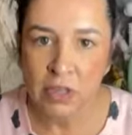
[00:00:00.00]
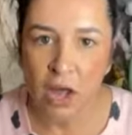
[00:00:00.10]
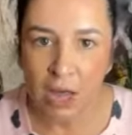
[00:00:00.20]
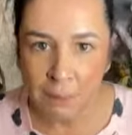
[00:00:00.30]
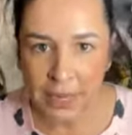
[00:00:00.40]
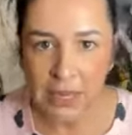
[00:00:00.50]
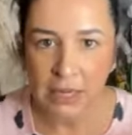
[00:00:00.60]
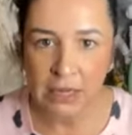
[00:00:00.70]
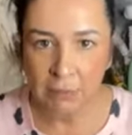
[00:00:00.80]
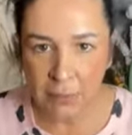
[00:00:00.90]
hot pink
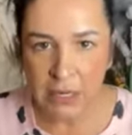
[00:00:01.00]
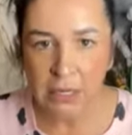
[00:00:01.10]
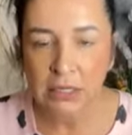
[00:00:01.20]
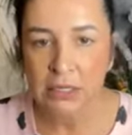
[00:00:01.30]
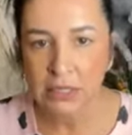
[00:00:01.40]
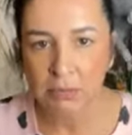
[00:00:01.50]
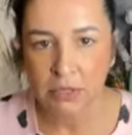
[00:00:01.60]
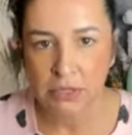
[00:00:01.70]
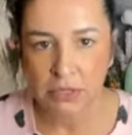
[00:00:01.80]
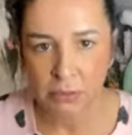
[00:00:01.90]
and the pink soon, but
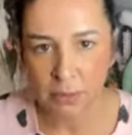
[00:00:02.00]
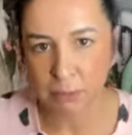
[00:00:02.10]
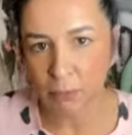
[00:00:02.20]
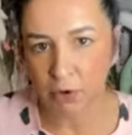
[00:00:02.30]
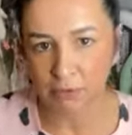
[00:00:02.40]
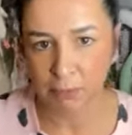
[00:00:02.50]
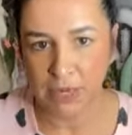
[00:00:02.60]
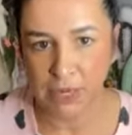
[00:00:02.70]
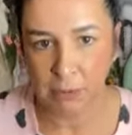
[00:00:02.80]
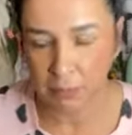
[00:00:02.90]
it's gonna be more of a
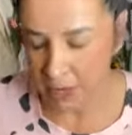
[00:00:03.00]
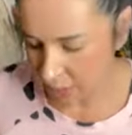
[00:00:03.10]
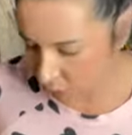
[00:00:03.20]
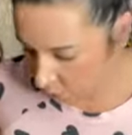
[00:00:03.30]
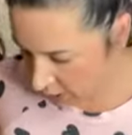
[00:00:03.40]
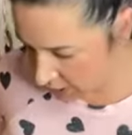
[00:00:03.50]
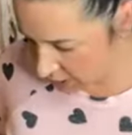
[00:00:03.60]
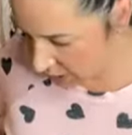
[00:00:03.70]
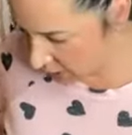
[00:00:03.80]
pink and black and white.